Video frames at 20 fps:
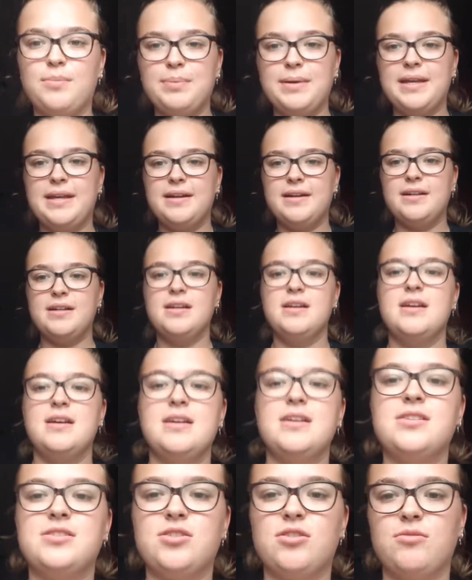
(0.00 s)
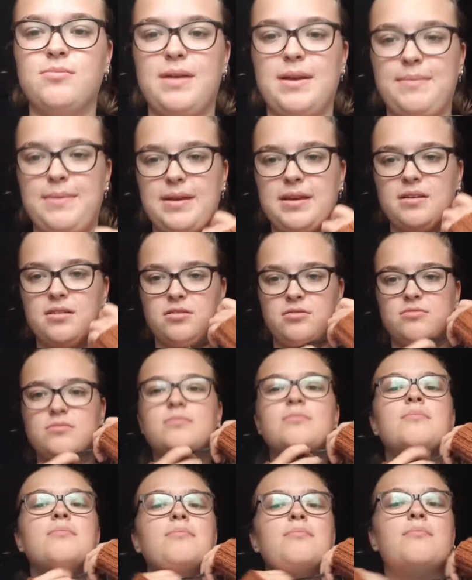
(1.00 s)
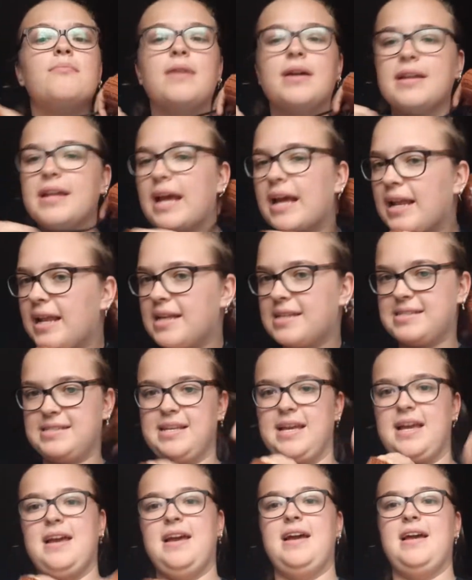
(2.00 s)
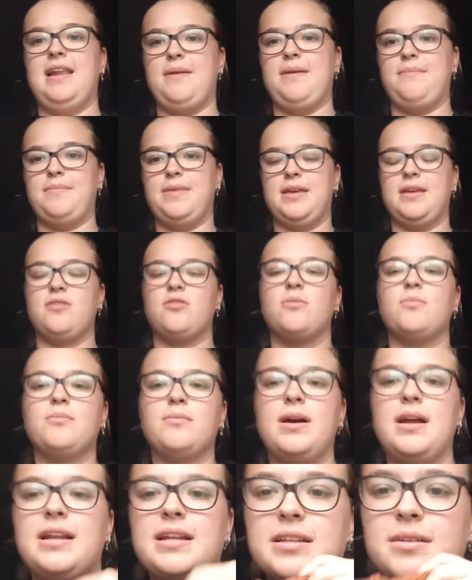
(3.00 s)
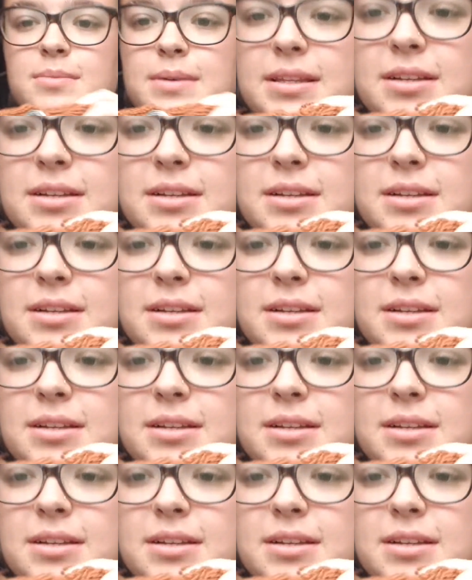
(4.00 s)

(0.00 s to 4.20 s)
here. So maybe my necklace. Let me come a little bit